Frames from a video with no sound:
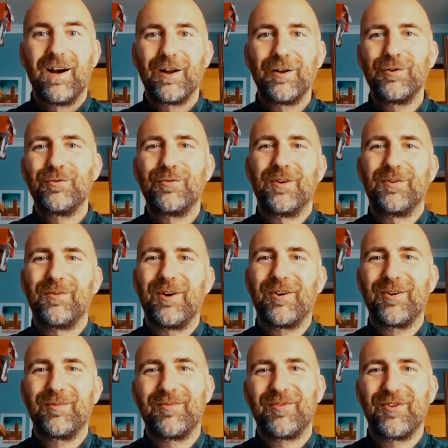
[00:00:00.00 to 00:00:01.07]
Hello and
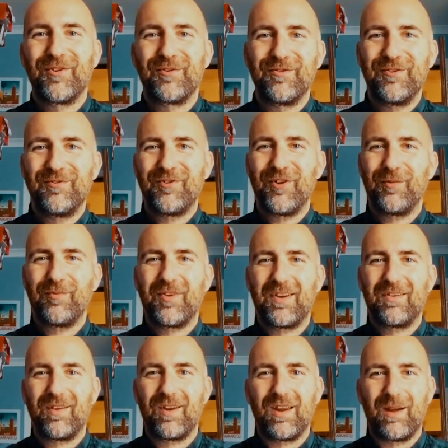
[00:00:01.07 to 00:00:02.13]
welcome to The Rooftop
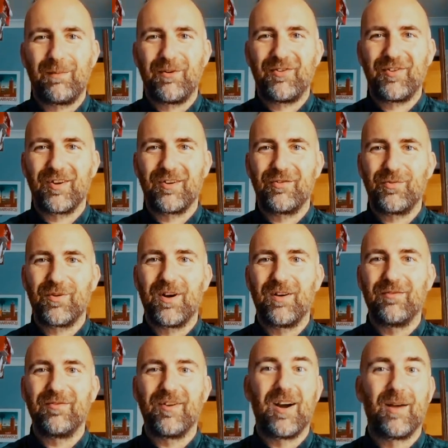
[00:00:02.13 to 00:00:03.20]
TV, episode
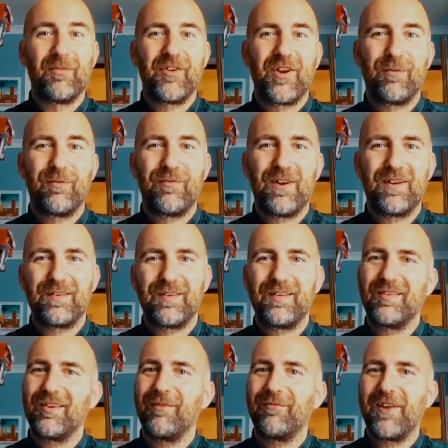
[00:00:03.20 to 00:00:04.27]
12. I'm Simon
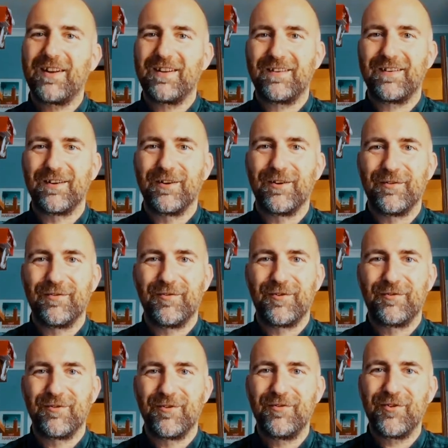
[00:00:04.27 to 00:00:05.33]
Francis and I'm editor of
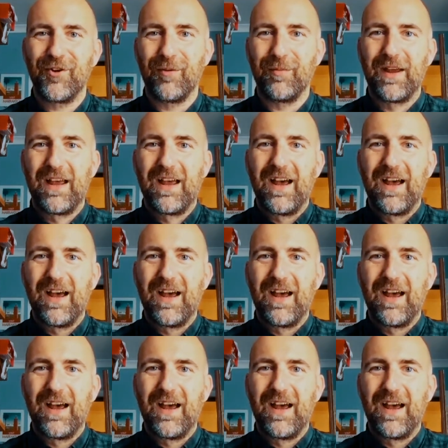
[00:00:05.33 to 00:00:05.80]
The Rooftop.